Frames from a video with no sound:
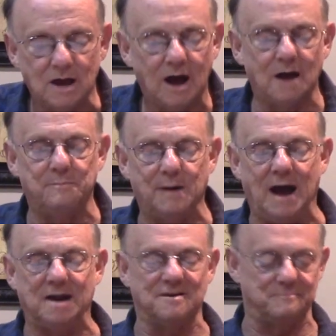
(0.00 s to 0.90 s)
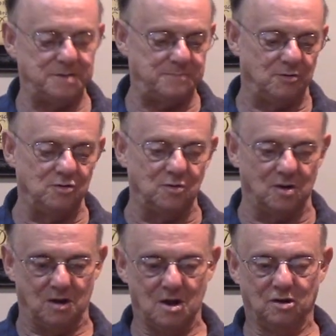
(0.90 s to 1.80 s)
a body of people who
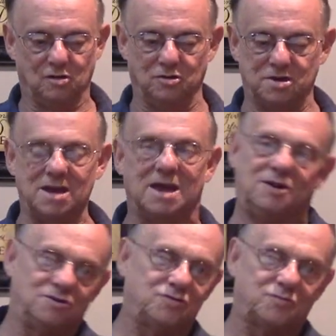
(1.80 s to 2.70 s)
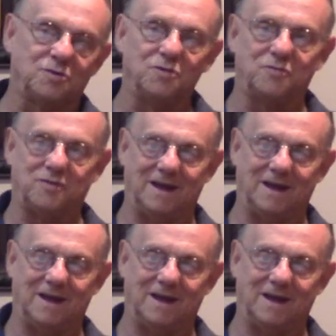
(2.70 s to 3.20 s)
are looking into truth.